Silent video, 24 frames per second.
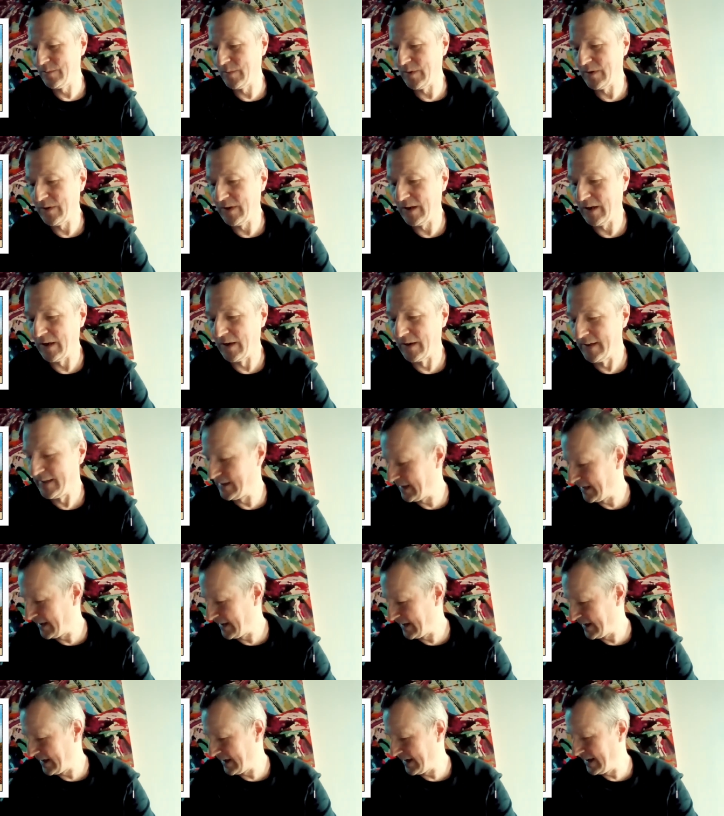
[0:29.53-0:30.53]
But the
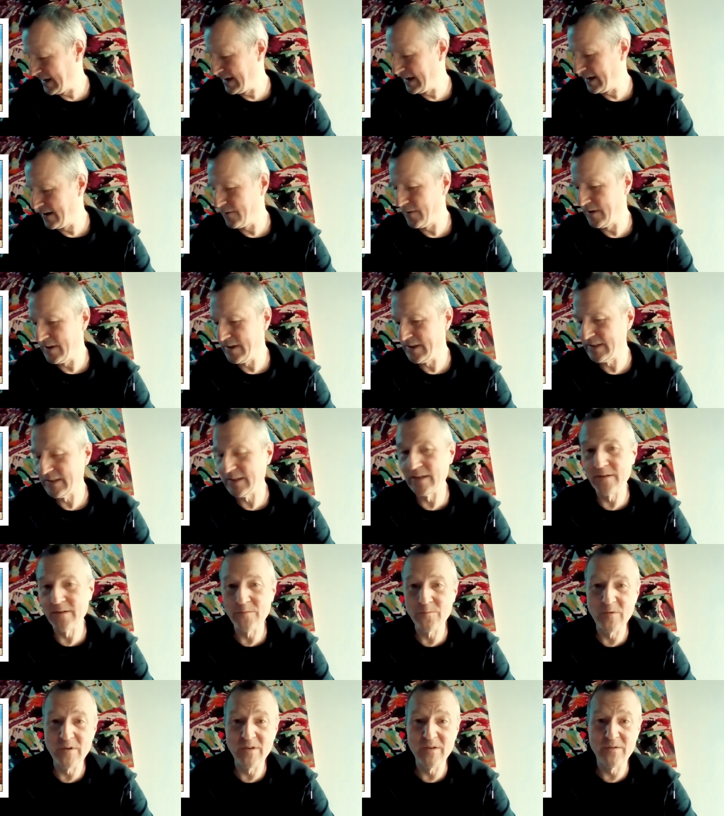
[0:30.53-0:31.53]
idea here is
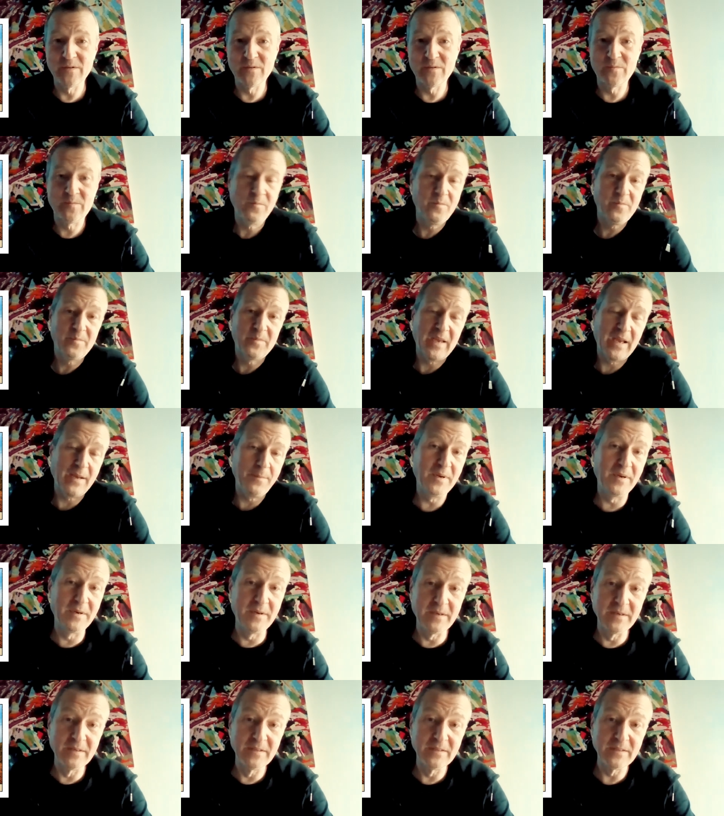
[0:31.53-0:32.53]
that with
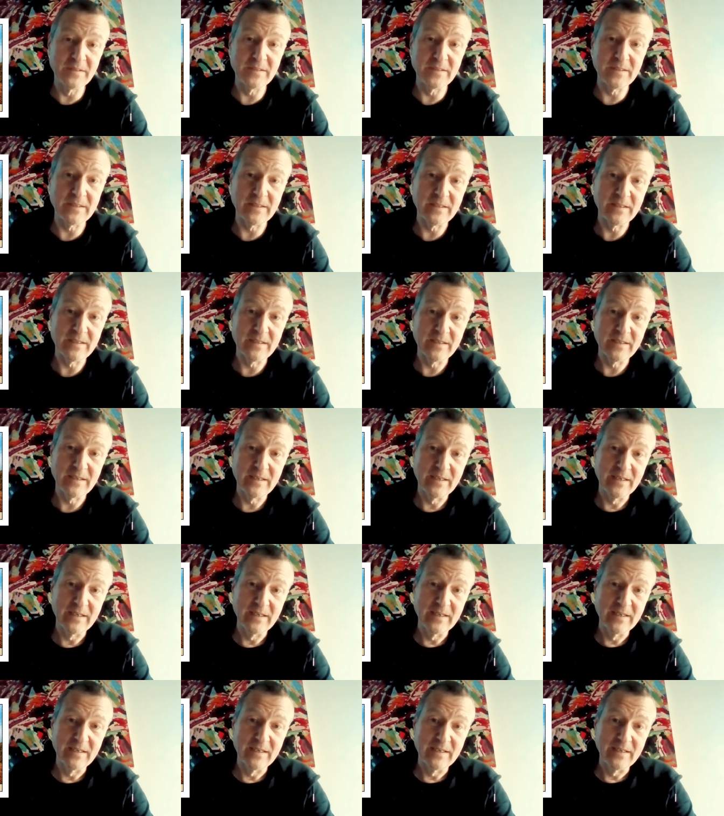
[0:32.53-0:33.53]
happiness,
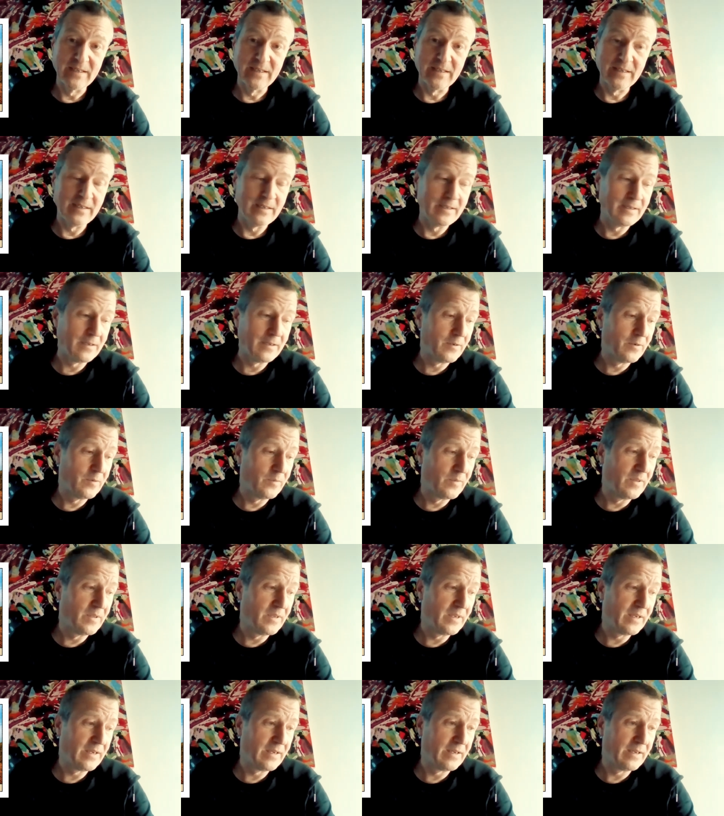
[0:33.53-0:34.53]
you know,
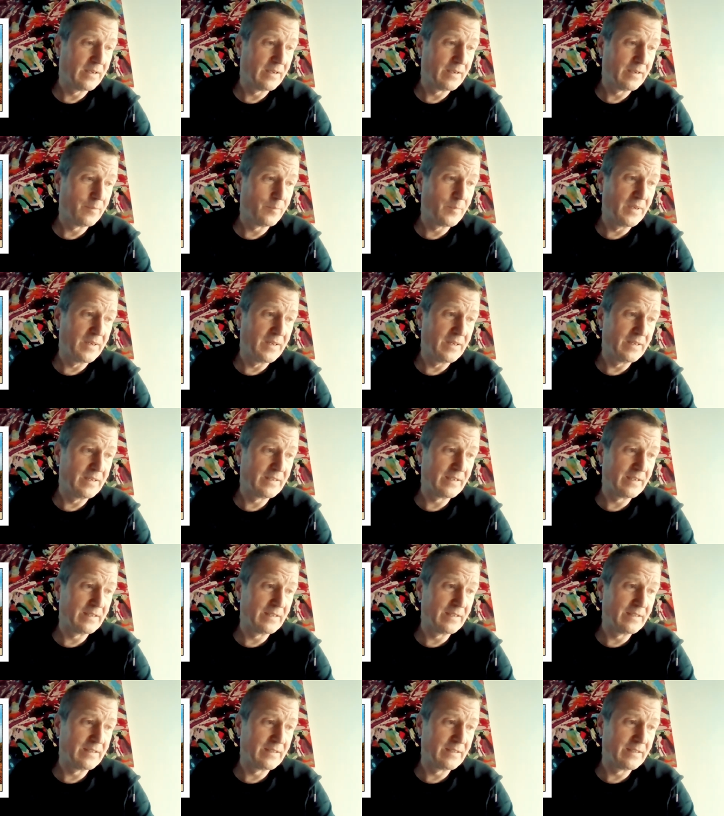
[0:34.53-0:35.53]
the
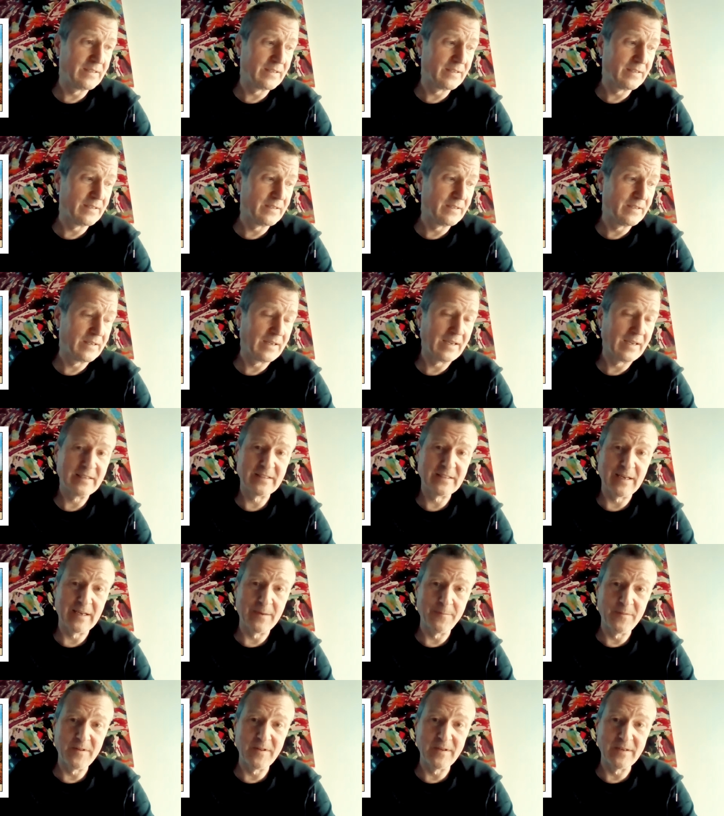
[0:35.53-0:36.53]
ability to
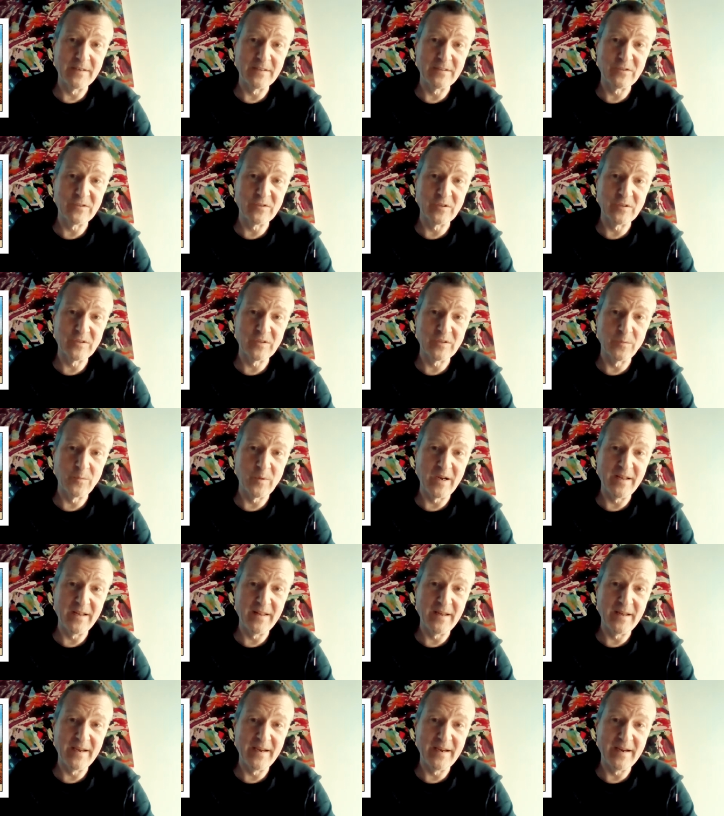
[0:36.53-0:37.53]
accept things just the
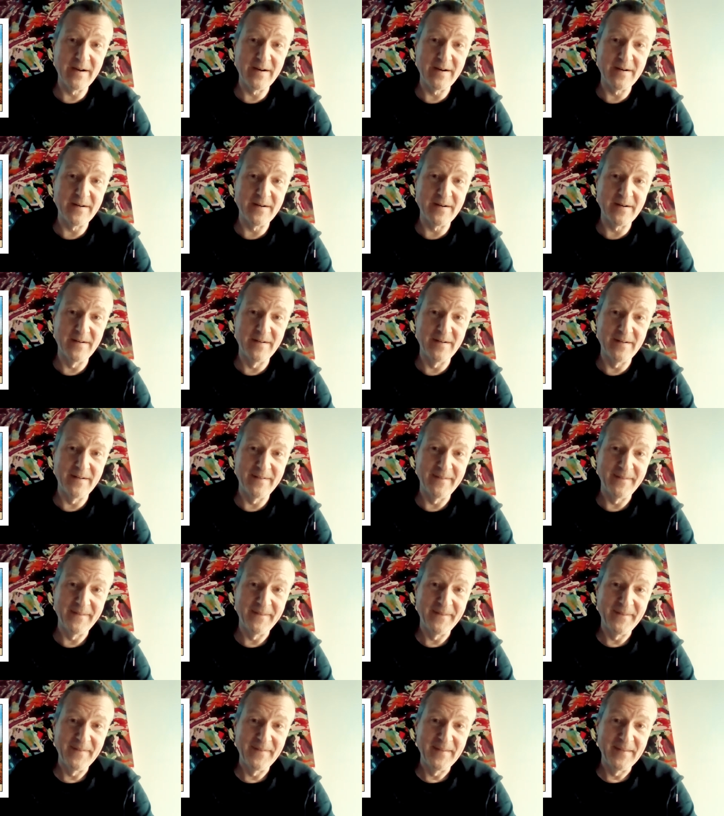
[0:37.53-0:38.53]
way they are,
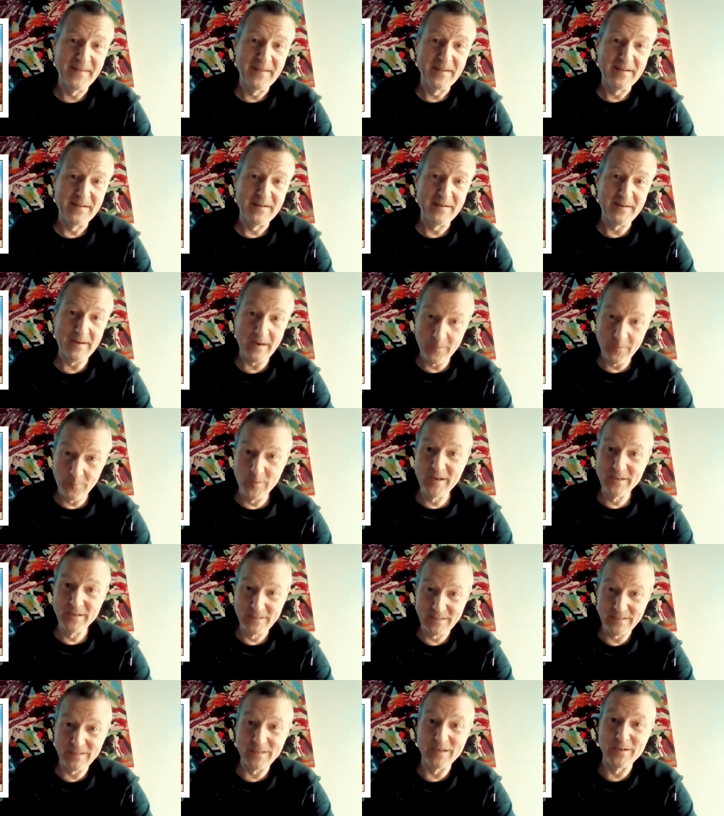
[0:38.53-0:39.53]
now we
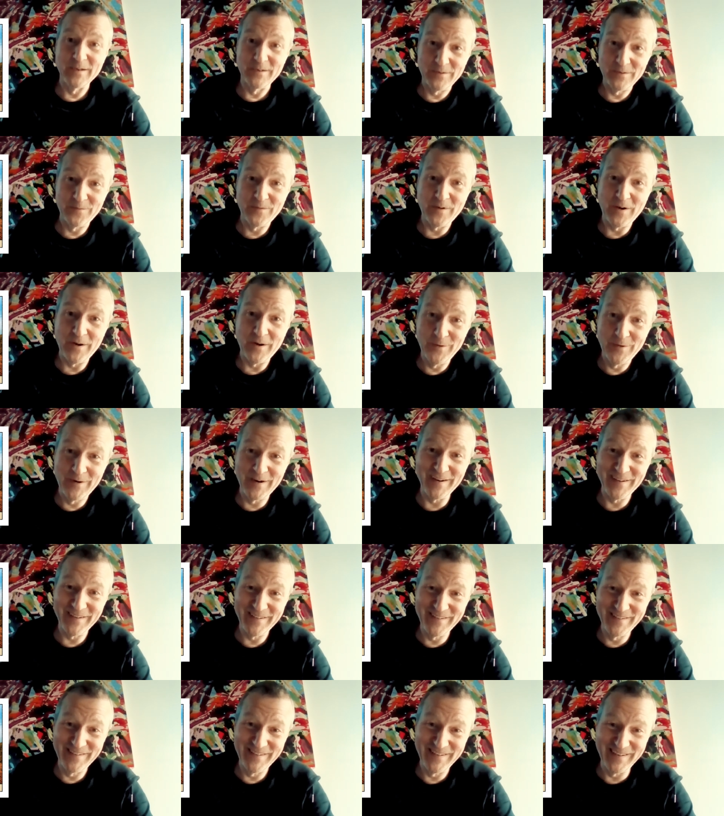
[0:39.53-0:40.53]
can start to
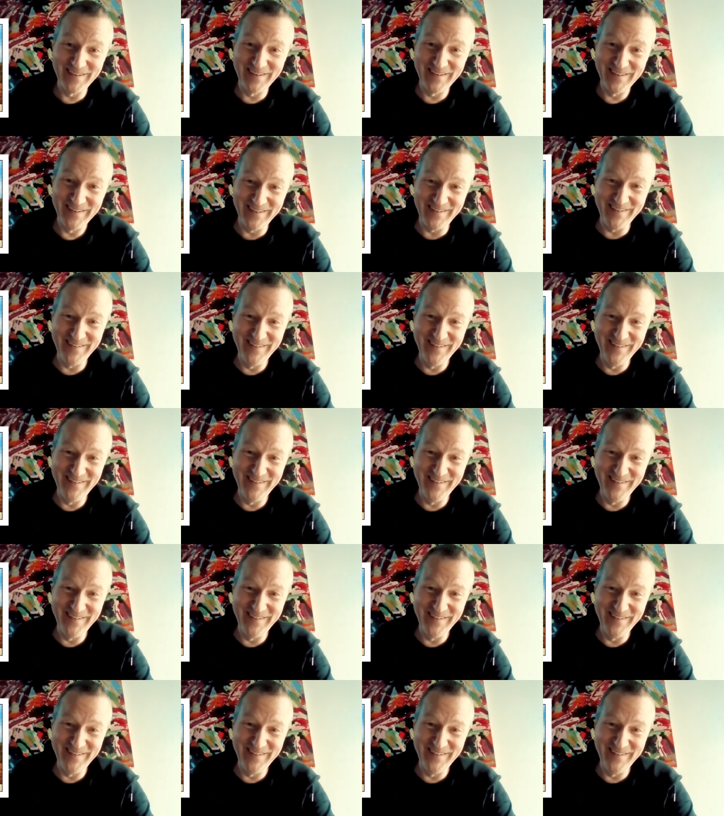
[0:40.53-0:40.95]
focus.